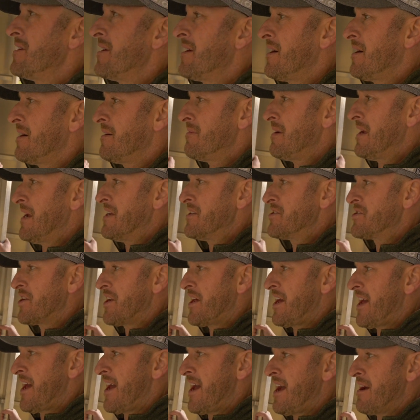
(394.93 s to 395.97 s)
uh, inch and
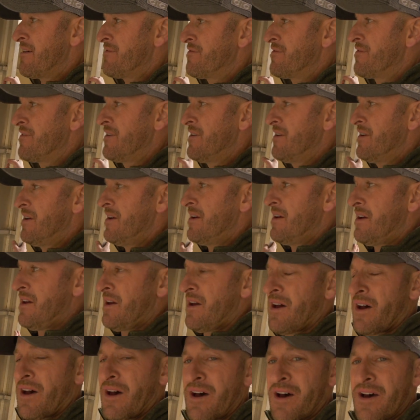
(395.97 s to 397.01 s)
a half
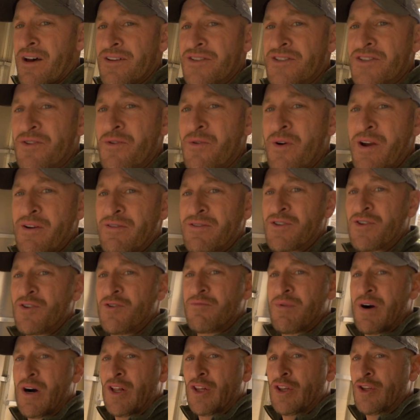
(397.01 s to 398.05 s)
uh, square
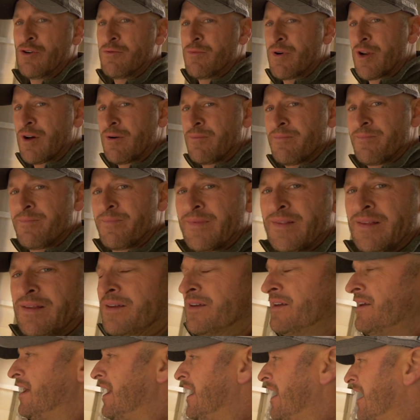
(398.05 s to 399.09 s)
tube aluminum
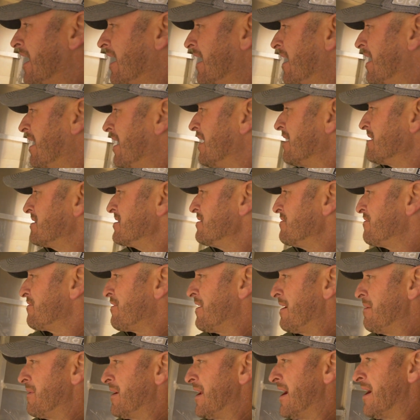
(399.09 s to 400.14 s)
yeah, to
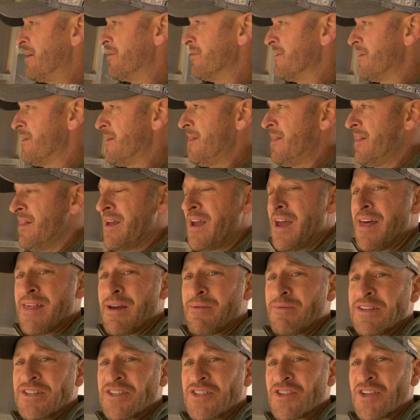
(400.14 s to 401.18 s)
frame it out. And
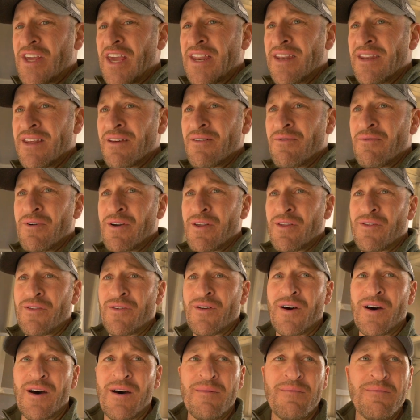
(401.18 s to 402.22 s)
then we skinned it with,
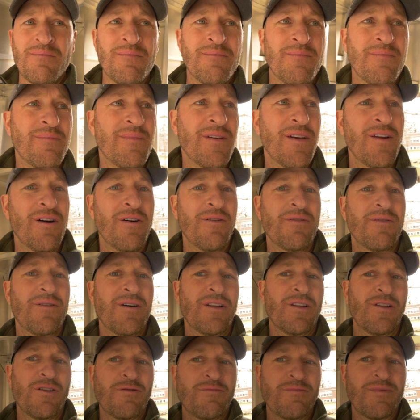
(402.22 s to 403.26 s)
um, you know,
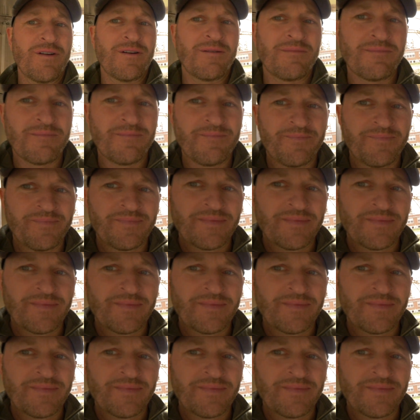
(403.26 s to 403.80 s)
aluminum